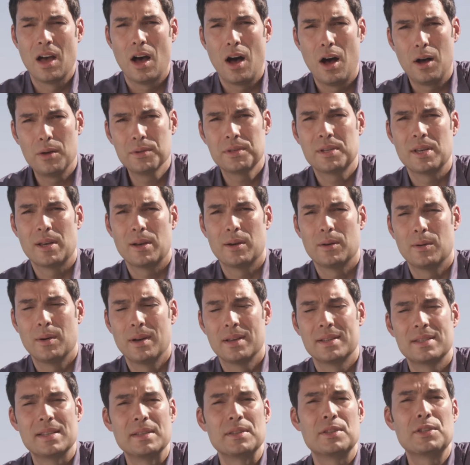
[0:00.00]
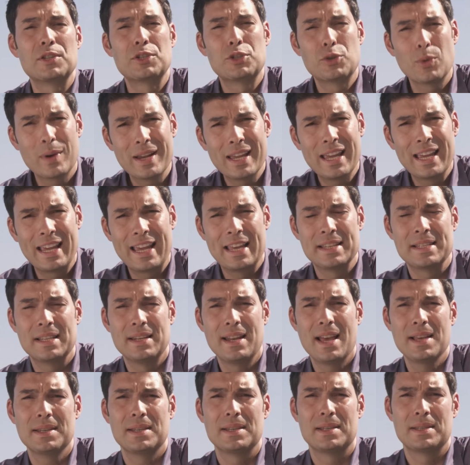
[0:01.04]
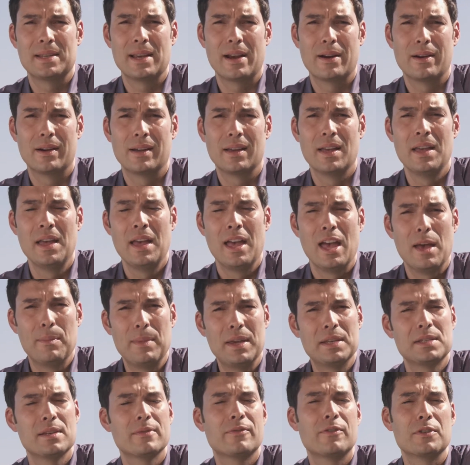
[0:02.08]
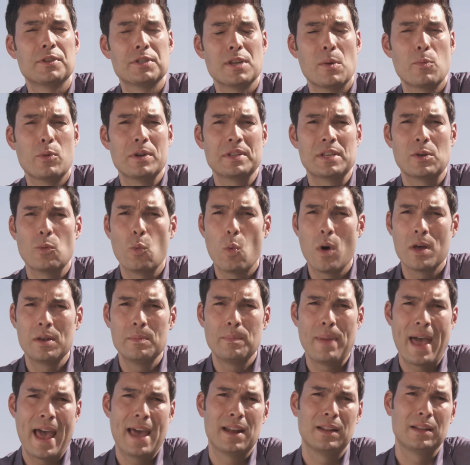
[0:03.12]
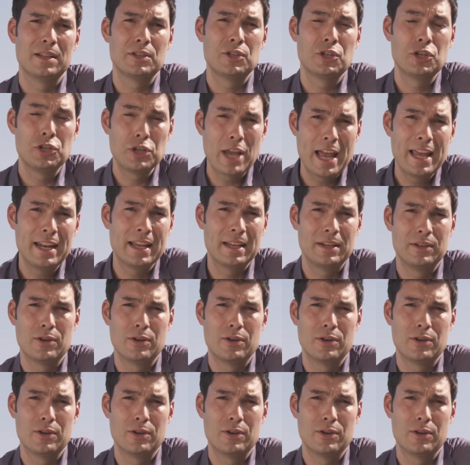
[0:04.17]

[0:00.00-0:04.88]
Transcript: Also, since stringing isn't necessary, it means if for some reason one panel is shaded